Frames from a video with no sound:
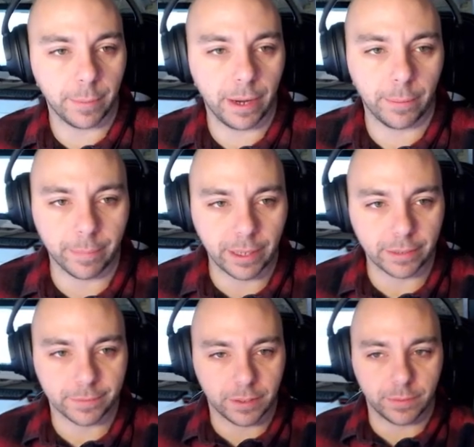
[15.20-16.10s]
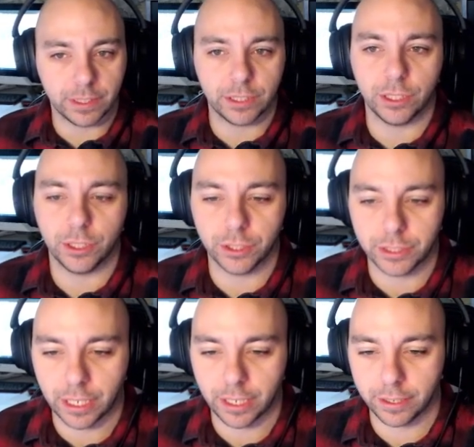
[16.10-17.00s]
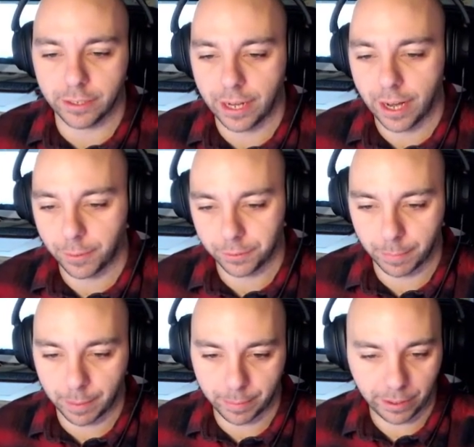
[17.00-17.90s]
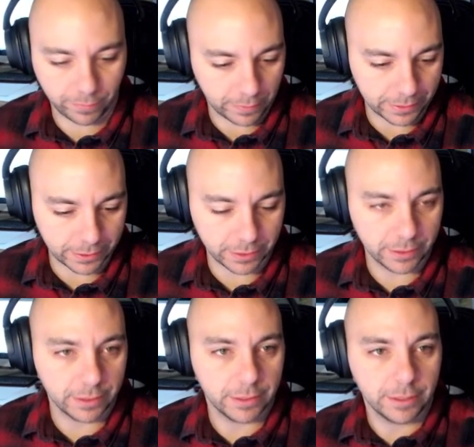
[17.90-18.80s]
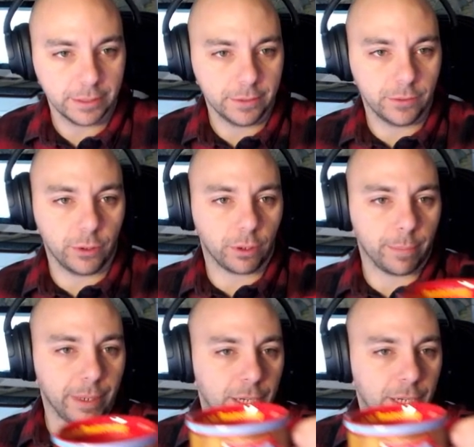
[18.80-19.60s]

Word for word: to bear with me. I've literally just downed my breakfast. So I've got my